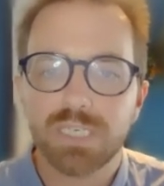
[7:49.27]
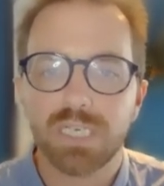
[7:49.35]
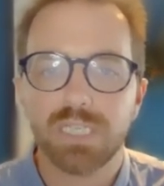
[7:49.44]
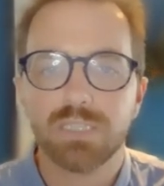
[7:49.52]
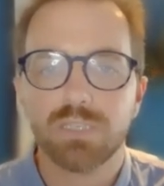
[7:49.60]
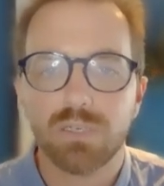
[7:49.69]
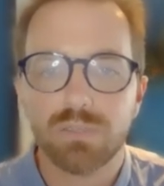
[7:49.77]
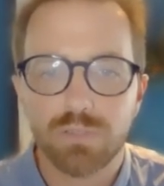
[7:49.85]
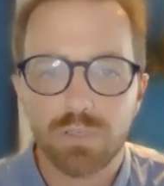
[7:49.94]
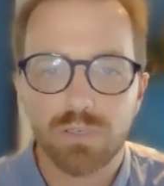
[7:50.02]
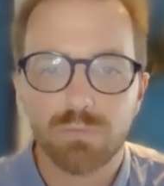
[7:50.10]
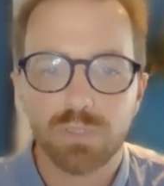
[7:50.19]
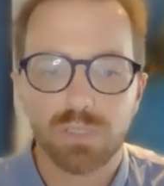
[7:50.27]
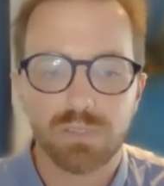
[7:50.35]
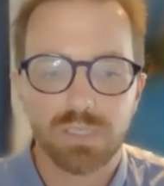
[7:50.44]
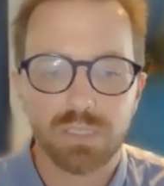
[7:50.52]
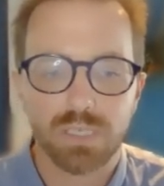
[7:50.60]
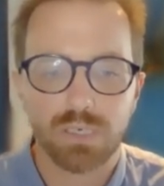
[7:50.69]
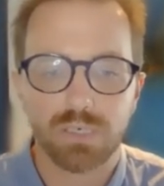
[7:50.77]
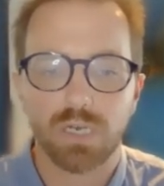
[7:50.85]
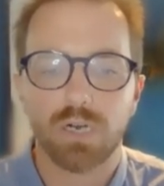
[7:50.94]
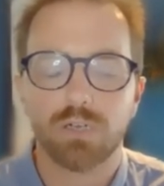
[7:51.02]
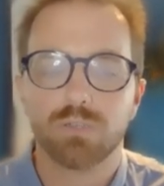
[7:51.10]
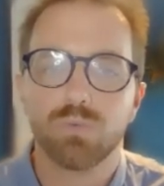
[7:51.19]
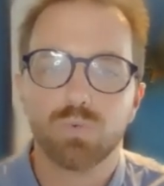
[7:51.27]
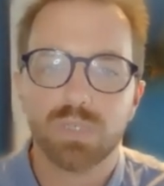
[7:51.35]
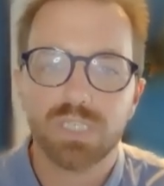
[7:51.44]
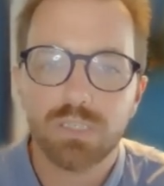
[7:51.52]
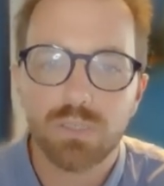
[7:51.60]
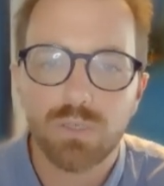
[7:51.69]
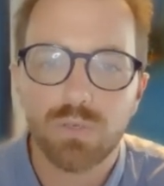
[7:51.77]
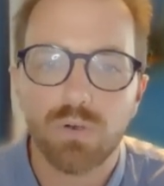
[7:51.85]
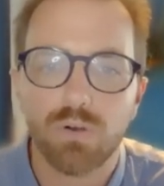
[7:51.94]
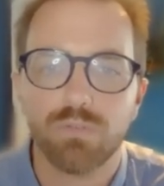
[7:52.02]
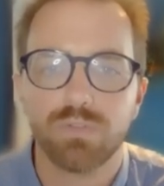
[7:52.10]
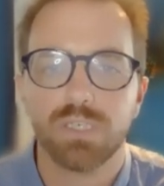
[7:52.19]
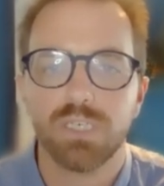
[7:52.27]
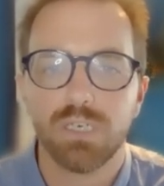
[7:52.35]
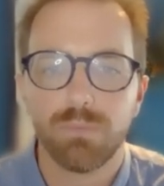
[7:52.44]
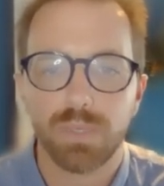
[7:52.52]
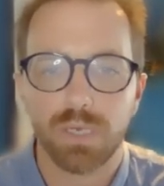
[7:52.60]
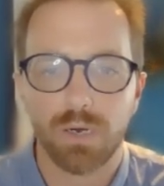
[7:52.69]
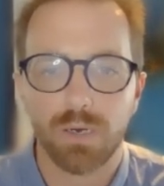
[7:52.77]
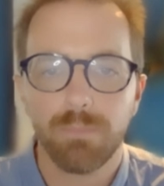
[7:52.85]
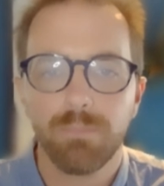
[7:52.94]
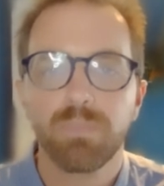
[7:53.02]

in certain circumstances under Article 22 of the GDPR,